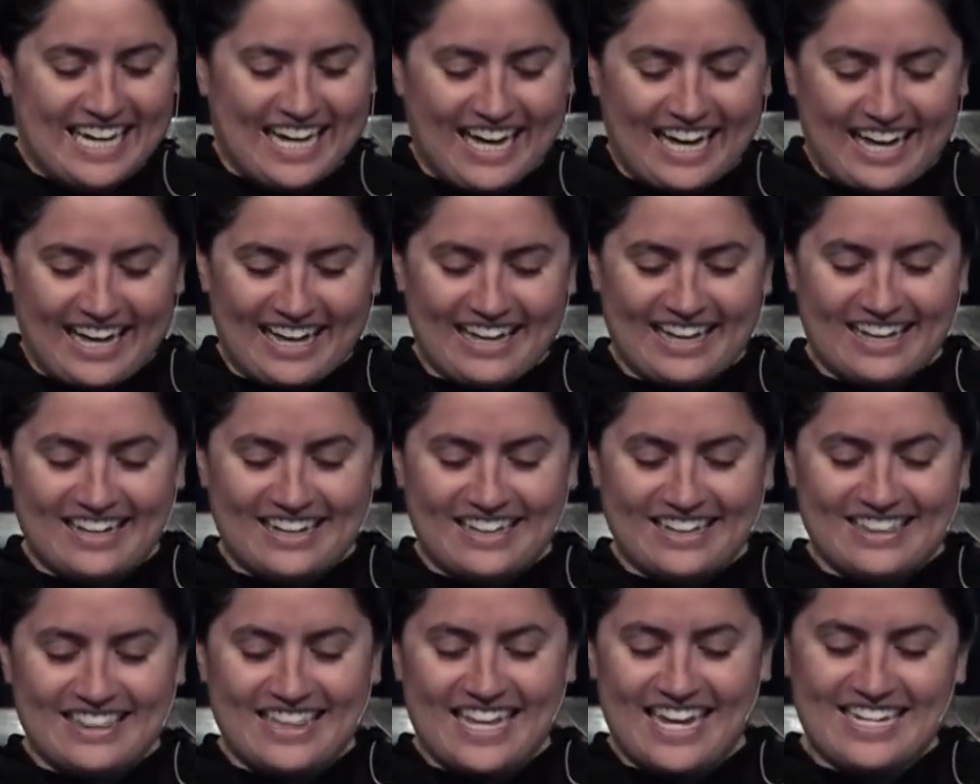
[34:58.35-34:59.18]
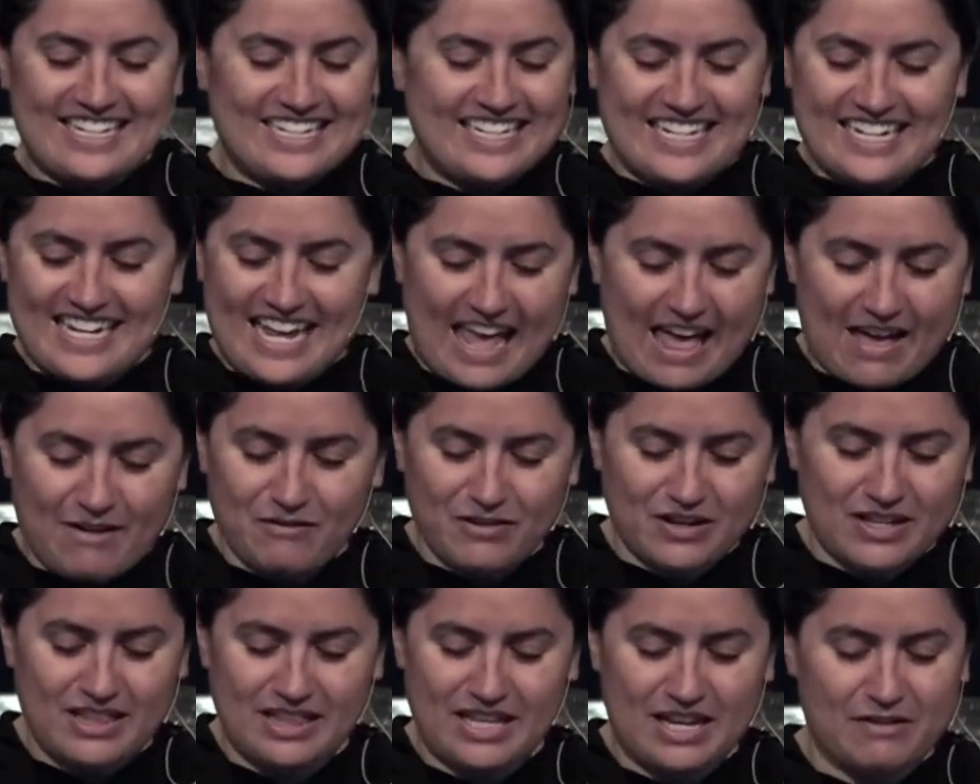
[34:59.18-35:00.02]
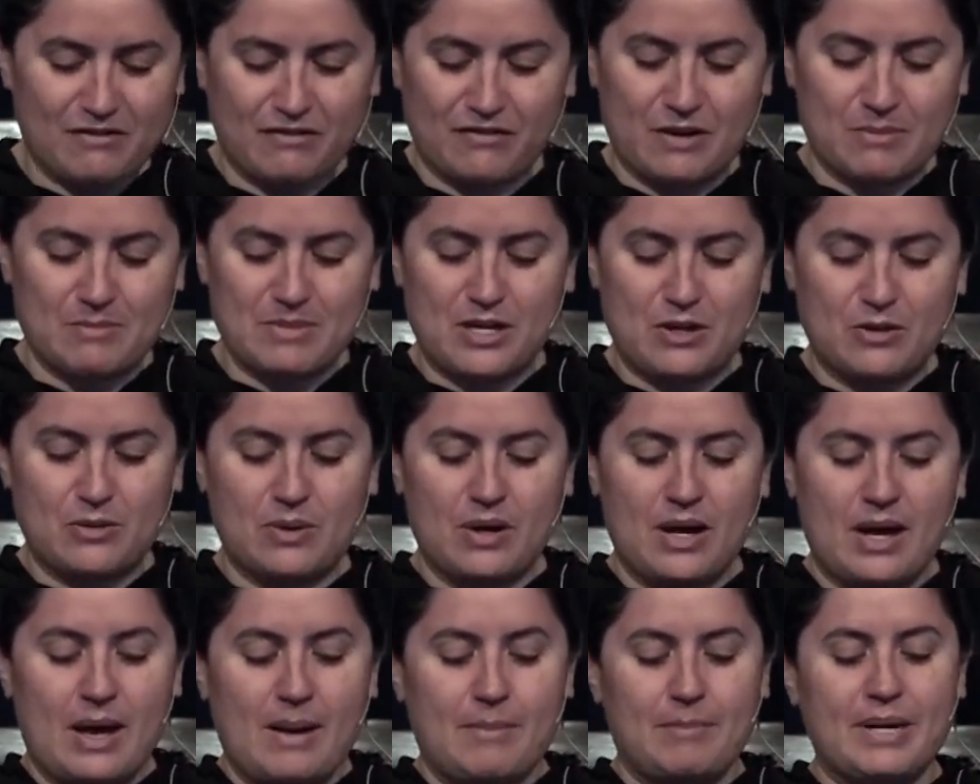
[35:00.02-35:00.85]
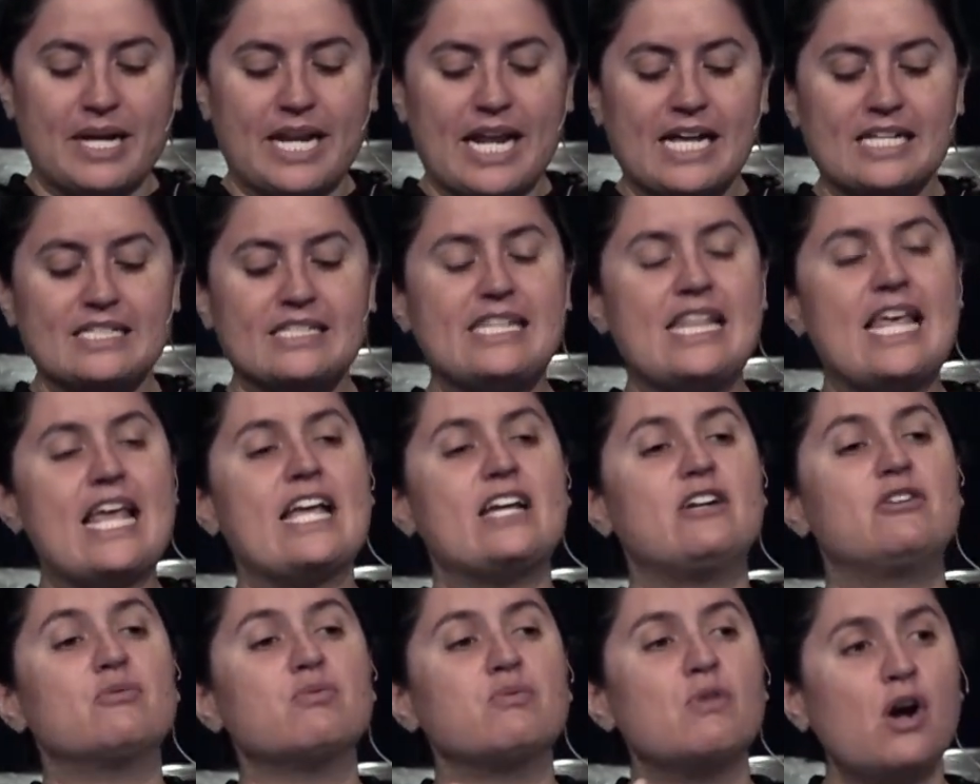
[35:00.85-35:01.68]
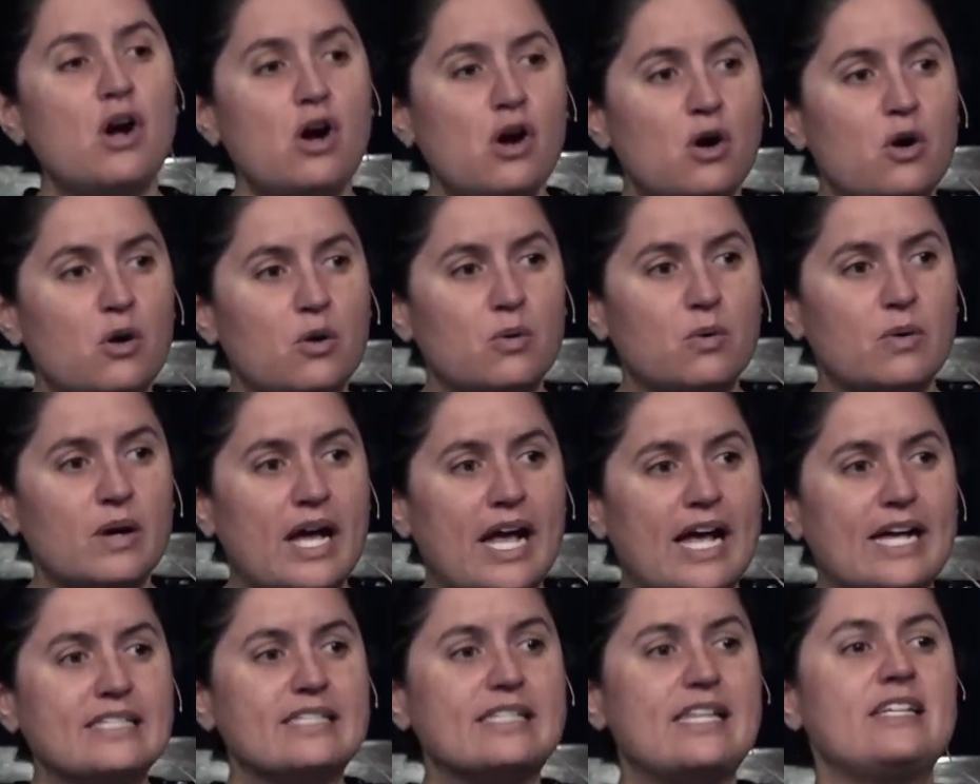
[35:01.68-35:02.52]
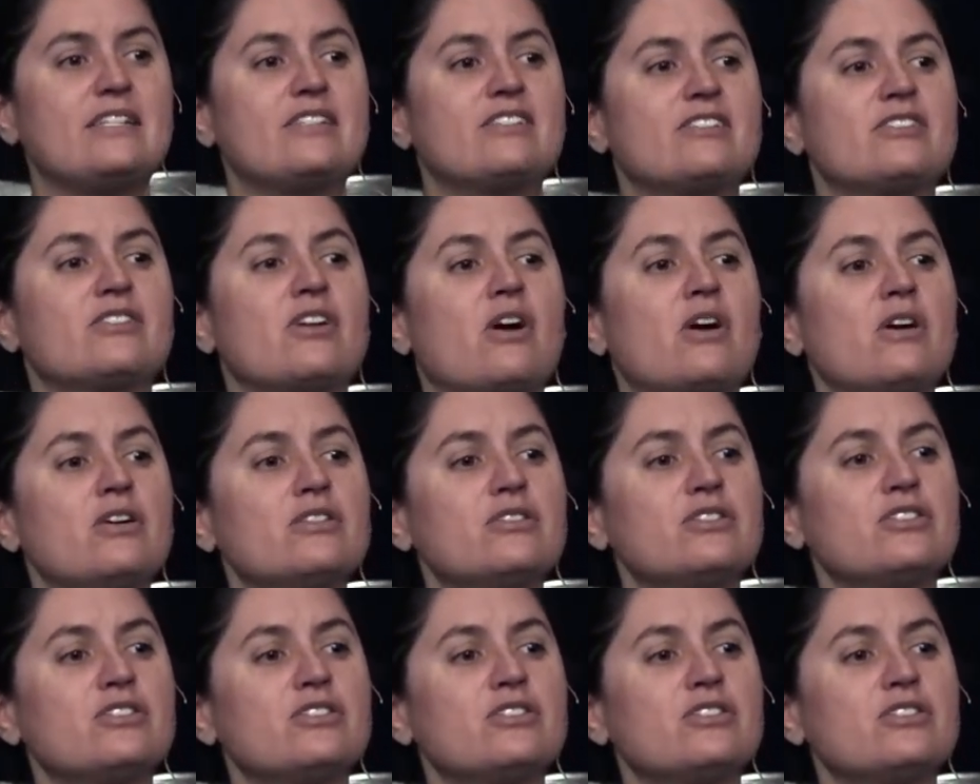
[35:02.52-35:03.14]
Uh, they need everything from you. But as they grow, as they start